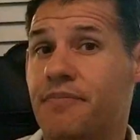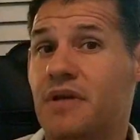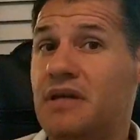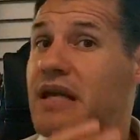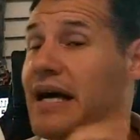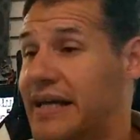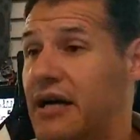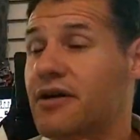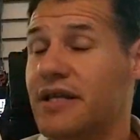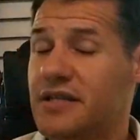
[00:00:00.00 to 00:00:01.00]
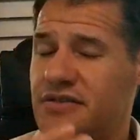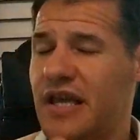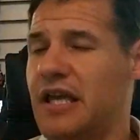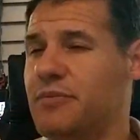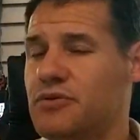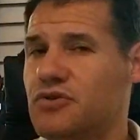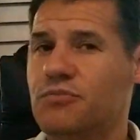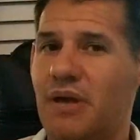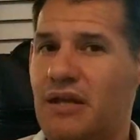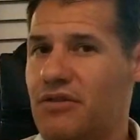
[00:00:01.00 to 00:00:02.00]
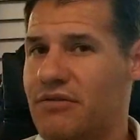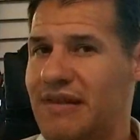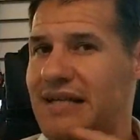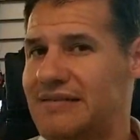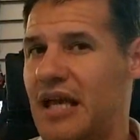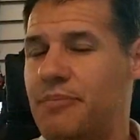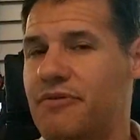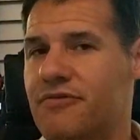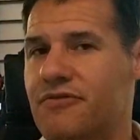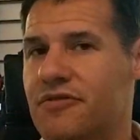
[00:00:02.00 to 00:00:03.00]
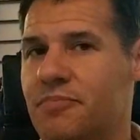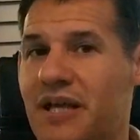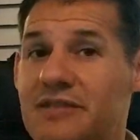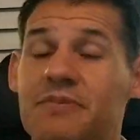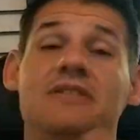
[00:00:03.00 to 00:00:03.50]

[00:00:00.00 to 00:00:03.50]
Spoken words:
Knockout is able to make that type of a replacement.